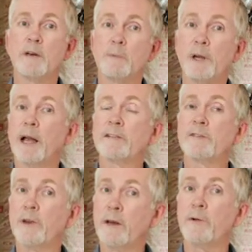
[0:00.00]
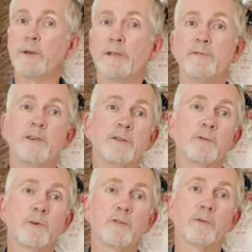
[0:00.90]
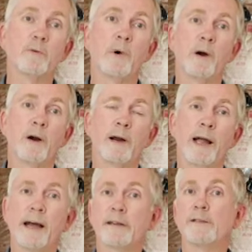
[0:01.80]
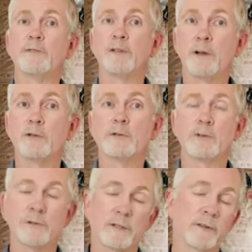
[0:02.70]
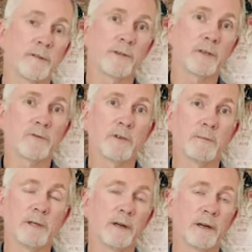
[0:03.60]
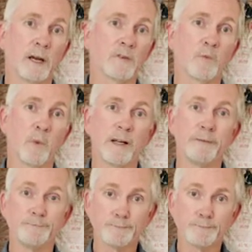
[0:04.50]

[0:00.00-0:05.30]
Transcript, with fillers: but lots of other individuals who are active in their churches have contributed as well.